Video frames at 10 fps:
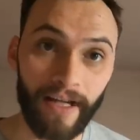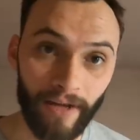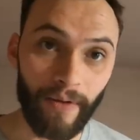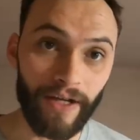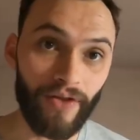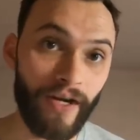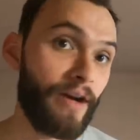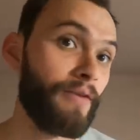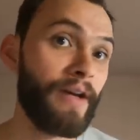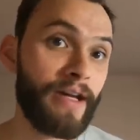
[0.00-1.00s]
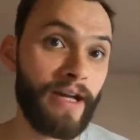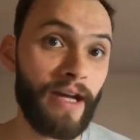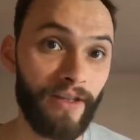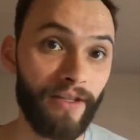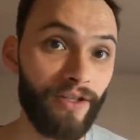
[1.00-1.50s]
another wet trowel,
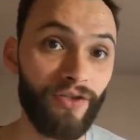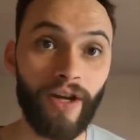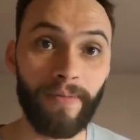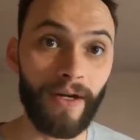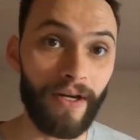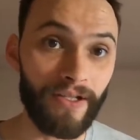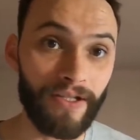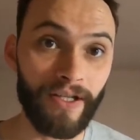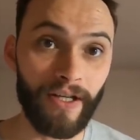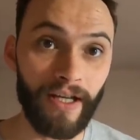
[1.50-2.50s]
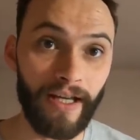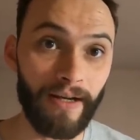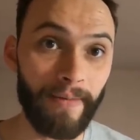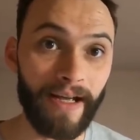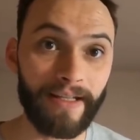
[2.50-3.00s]
and then a dry pass in
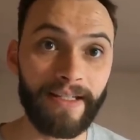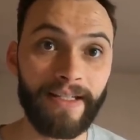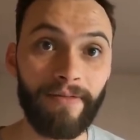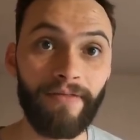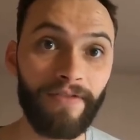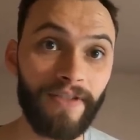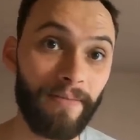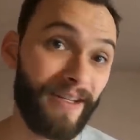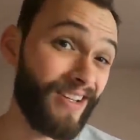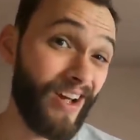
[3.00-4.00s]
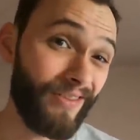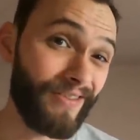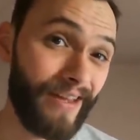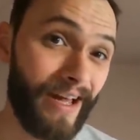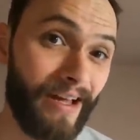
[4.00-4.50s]
about 10, 15 minutes
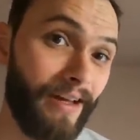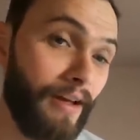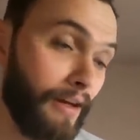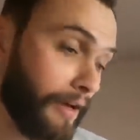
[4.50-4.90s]
after that.